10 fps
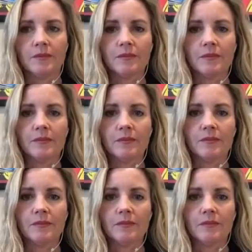
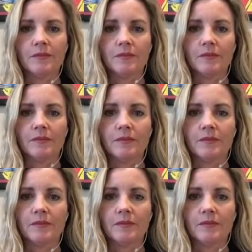
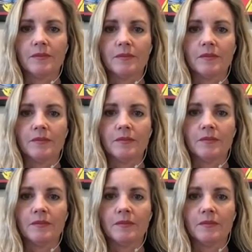
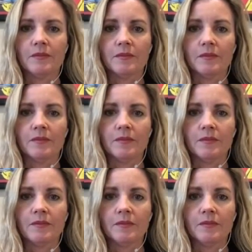
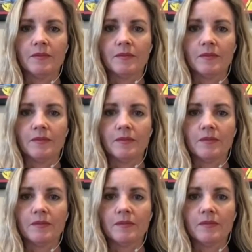
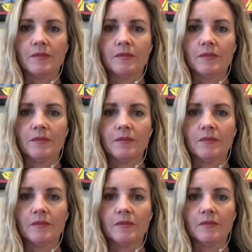
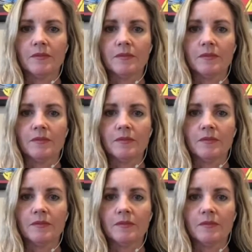
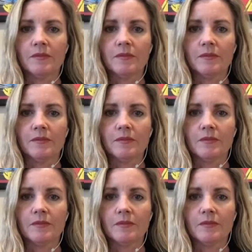No words are spoken by the person on screen.